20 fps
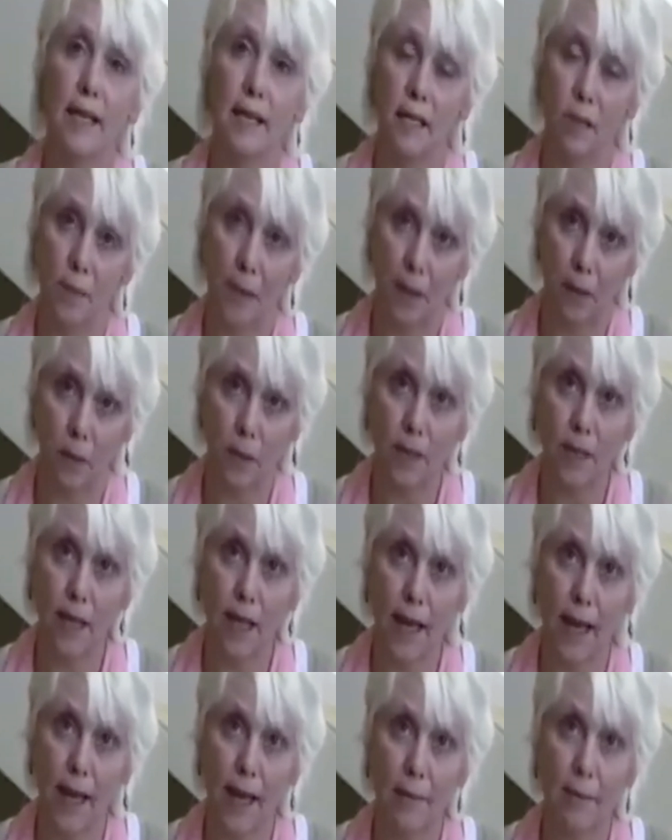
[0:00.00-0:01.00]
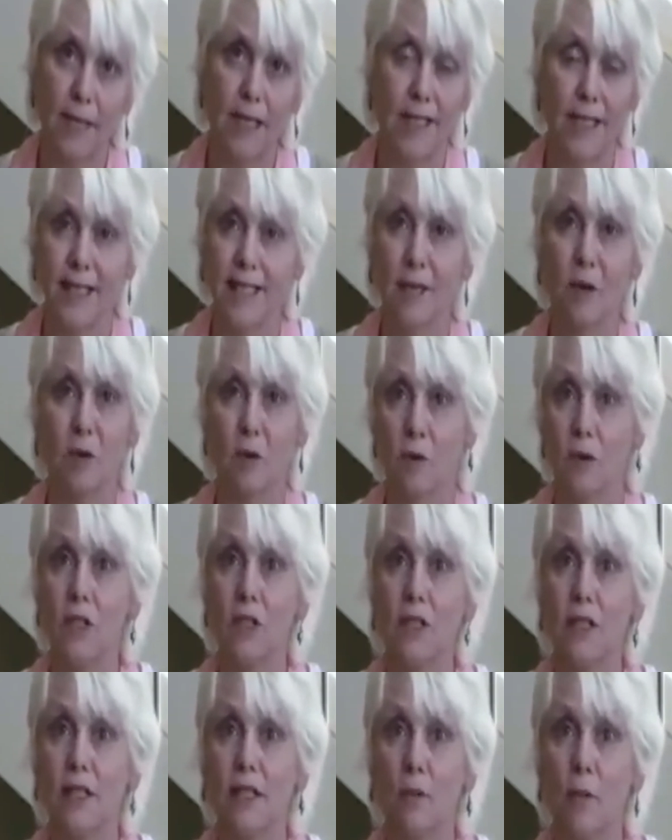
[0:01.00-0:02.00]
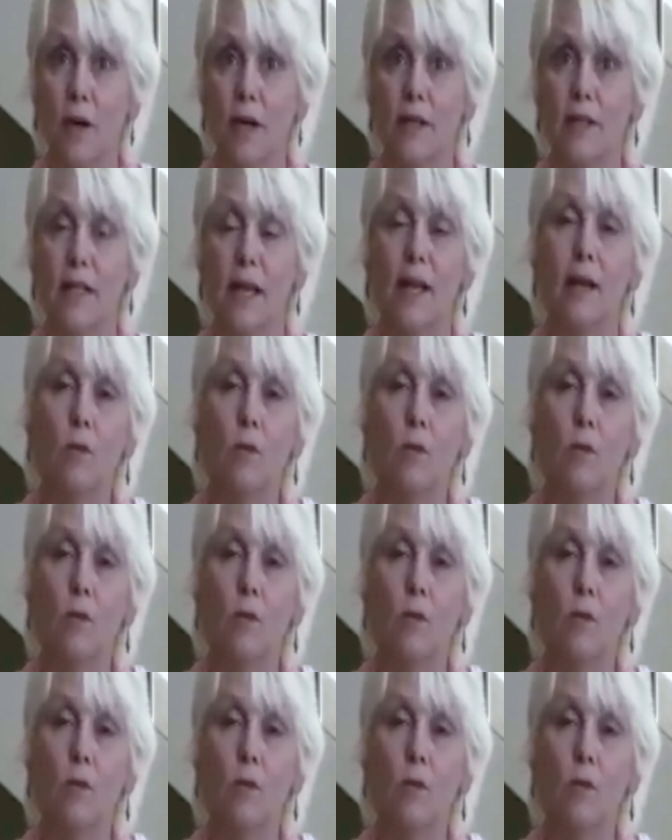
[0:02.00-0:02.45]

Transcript: It's spelled with a K because that's how it originally was.